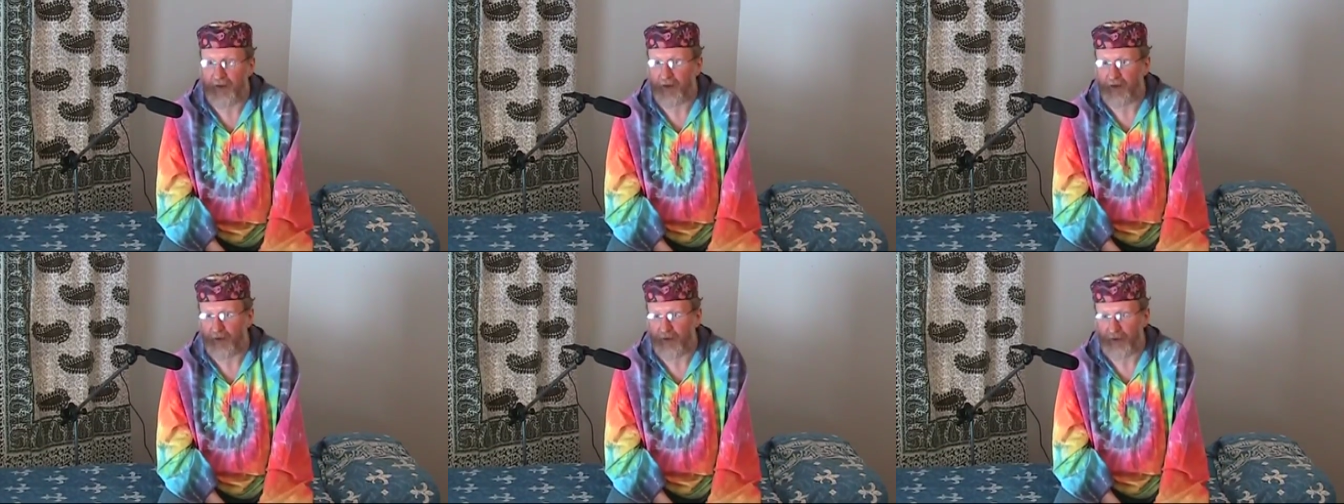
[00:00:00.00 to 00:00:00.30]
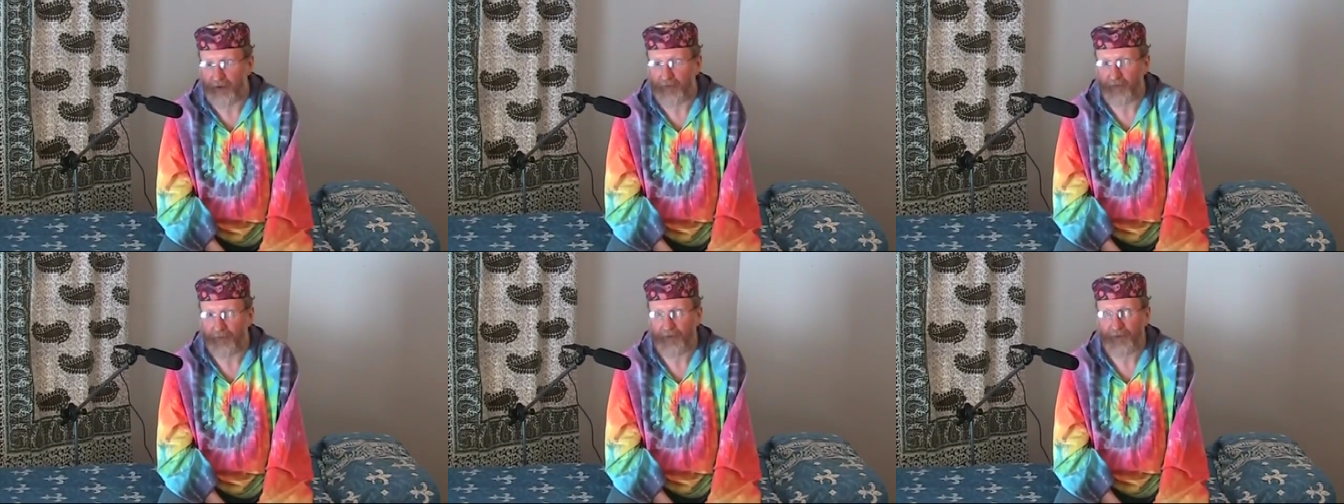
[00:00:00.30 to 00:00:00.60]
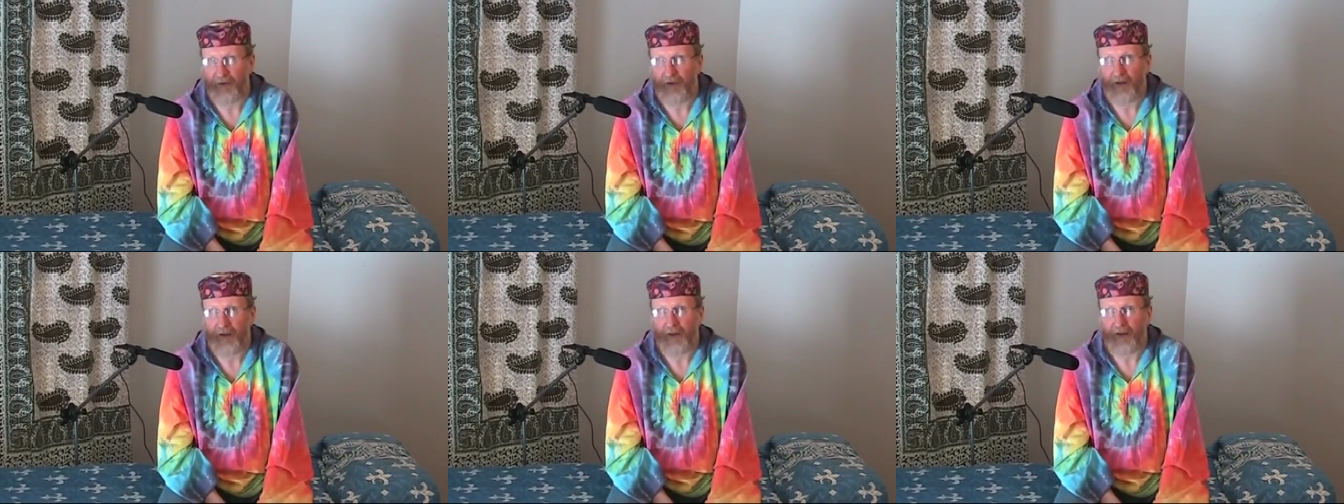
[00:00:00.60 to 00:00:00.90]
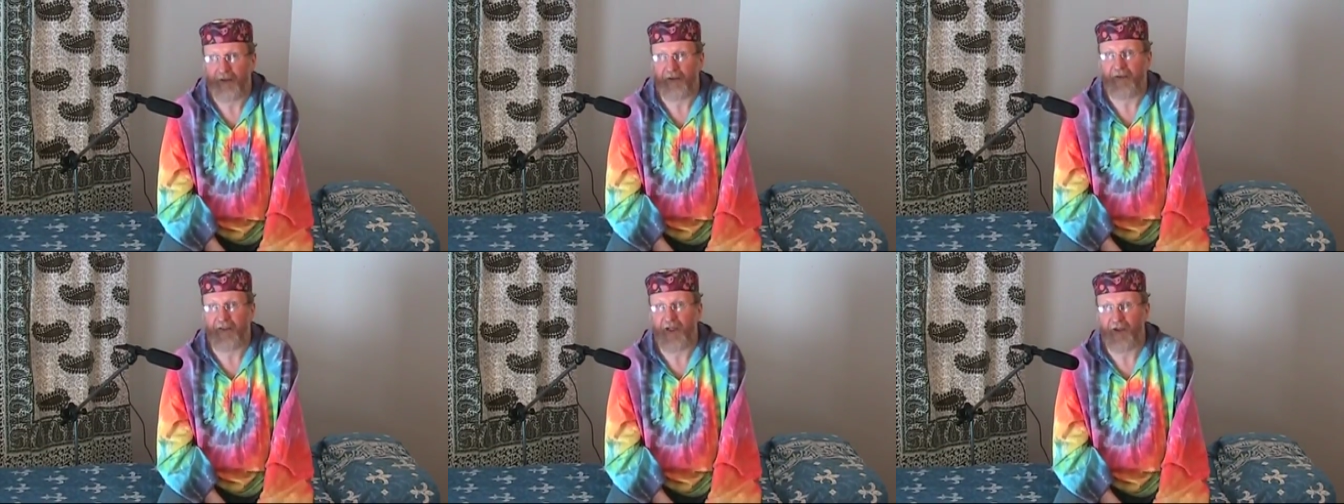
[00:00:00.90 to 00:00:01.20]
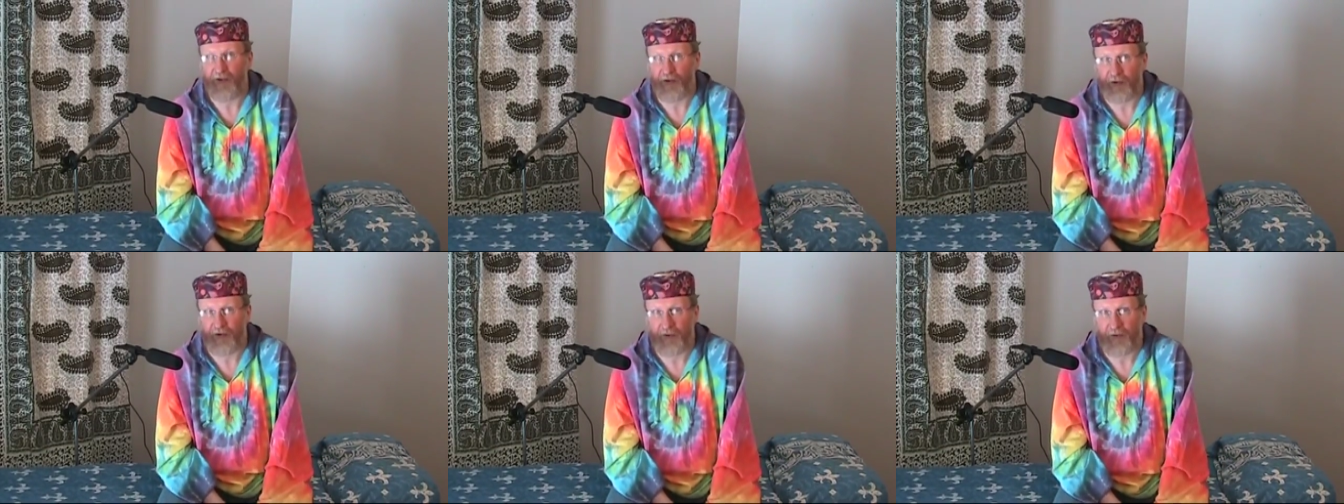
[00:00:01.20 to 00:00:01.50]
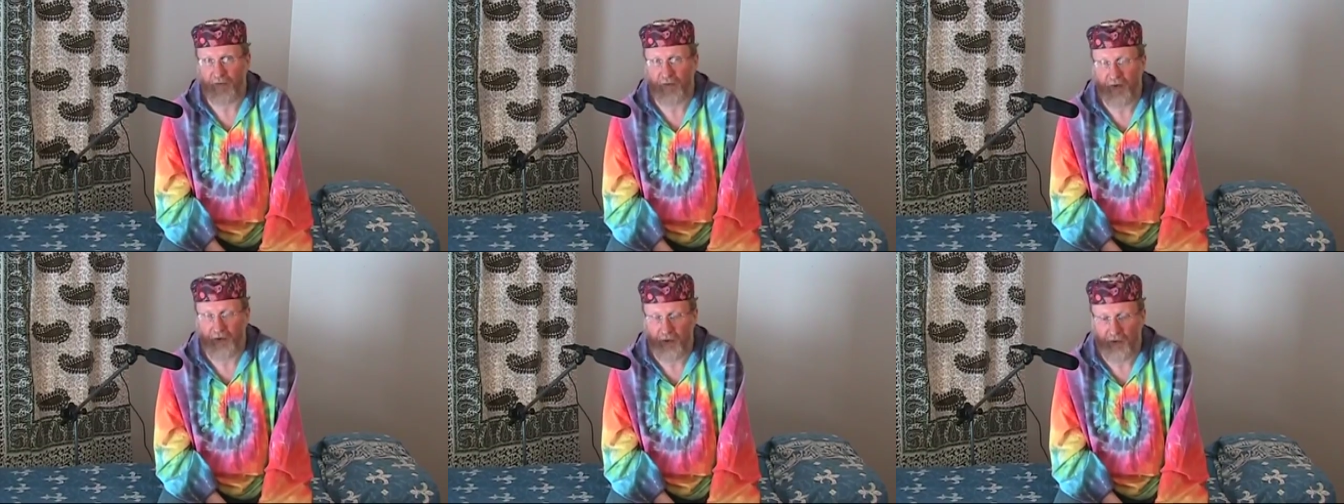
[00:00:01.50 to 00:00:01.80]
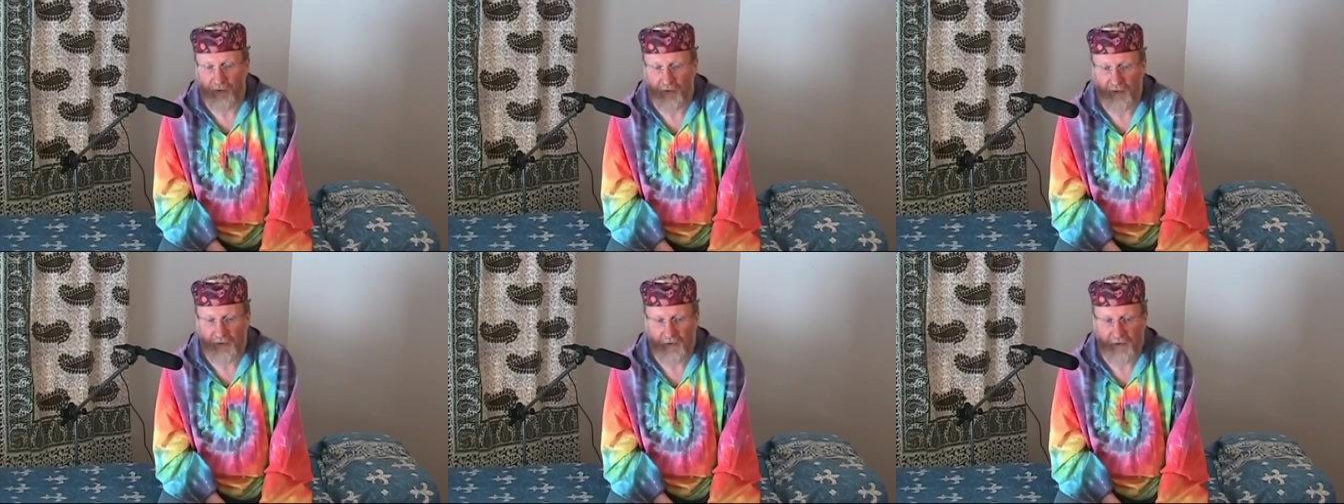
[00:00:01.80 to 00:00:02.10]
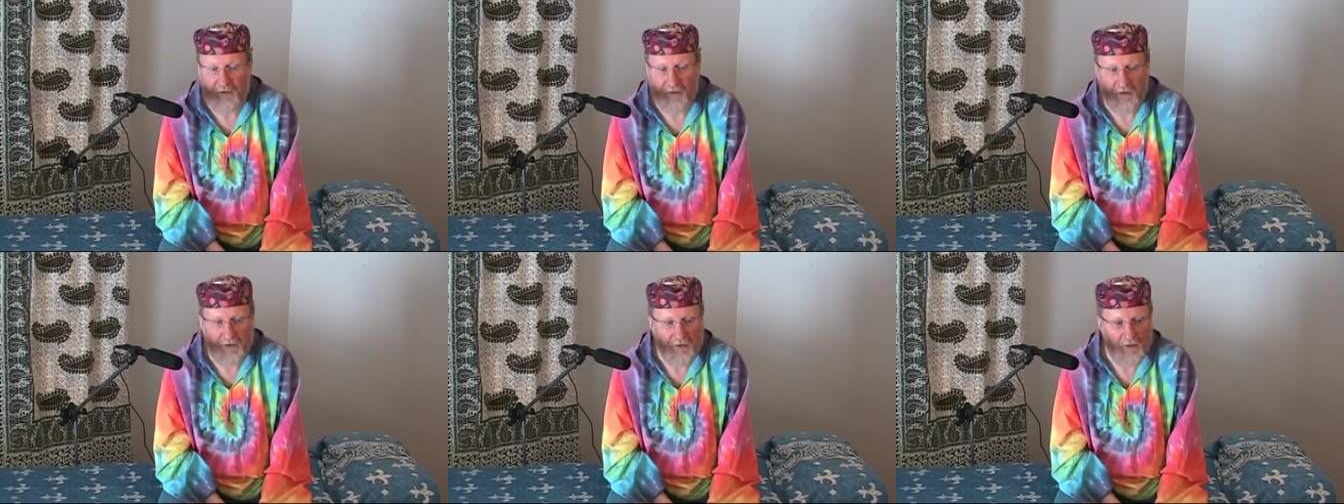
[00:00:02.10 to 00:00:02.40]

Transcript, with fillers: military intentions of our